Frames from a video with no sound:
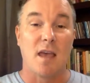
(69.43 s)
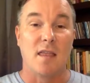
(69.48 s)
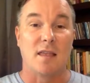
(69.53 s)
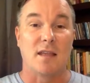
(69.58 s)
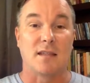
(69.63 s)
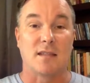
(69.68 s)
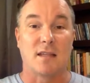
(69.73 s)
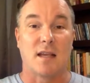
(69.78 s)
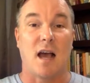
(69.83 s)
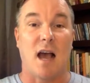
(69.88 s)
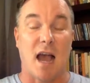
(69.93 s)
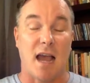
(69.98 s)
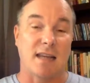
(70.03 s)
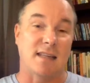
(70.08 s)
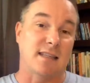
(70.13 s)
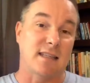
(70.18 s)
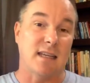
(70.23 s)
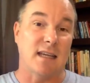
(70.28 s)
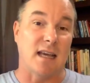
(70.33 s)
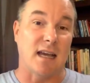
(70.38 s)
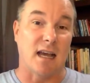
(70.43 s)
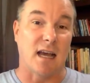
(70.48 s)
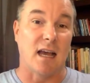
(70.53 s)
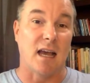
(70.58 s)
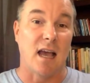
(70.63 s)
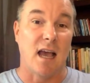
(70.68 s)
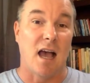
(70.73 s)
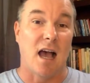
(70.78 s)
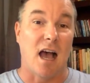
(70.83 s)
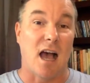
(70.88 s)
this
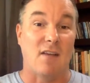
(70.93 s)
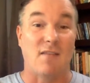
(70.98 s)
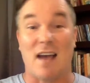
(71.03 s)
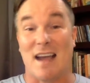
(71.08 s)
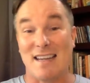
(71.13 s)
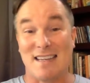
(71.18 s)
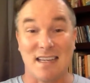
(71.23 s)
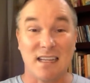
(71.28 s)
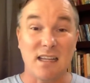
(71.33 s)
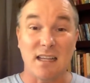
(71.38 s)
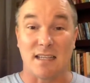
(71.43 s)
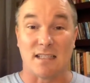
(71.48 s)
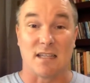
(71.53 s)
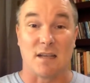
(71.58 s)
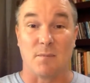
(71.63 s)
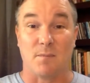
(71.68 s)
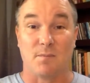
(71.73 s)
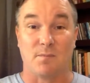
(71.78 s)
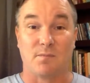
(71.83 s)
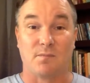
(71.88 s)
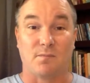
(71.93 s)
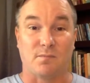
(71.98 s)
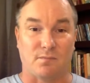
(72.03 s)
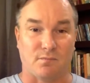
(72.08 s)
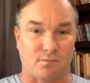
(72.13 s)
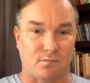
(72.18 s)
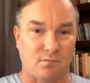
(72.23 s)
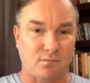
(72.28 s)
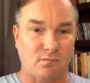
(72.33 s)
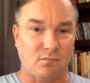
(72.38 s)
idea of idealism.
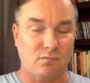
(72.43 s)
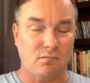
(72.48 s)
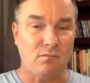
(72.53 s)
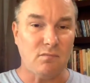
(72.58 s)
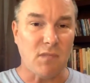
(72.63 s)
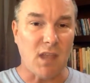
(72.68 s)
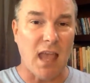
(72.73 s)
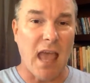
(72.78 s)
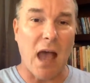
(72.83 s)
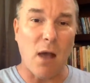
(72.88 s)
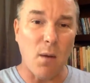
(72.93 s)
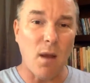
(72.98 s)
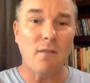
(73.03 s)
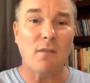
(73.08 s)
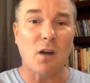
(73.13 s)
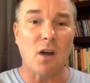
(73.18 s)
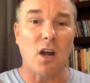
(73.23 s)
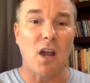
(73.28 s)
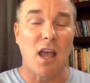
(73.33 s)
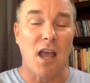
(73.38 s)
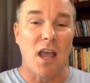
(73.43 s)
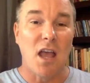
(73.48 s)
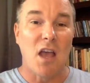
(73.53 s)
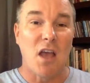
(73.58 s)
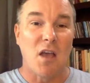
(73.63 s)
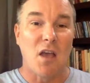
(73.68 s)
However,